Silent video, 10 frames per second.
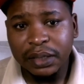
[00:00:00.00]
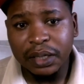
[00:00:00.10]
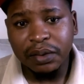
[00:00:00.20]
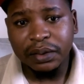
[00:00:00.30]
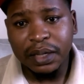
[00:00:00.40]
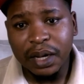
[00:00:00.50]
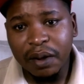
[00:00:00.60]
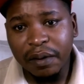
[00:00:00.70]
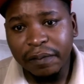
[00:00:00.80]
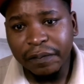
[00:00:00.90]
they got
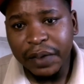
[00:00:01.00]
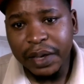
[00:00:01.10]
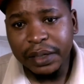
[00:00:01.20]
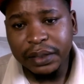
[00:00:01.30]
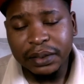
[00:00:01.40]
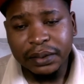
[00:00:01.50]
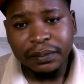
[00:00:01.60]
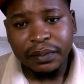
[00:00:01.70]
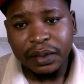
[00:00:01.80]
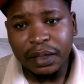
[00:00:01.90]
their own faith,
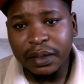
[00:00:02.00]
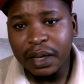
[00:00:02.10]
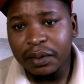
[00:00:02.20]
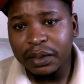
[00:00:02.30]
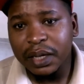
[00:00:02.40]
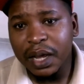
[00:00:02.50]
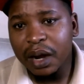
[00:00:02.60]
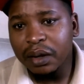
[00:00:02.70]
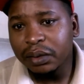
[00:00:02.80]
they got their